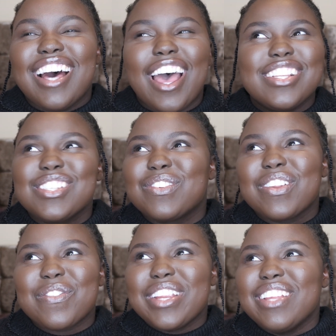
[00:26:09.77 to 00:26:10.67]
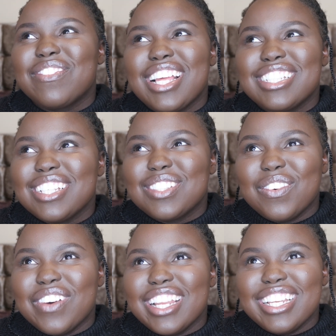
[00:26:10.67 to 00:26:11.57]
I just want to relive that day
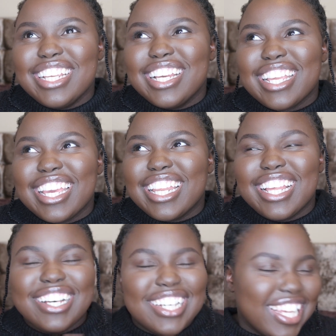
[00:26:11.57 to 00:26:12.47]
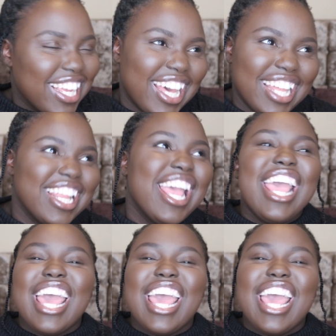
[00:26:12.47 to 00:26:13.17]
so badly again. Oh, I can't.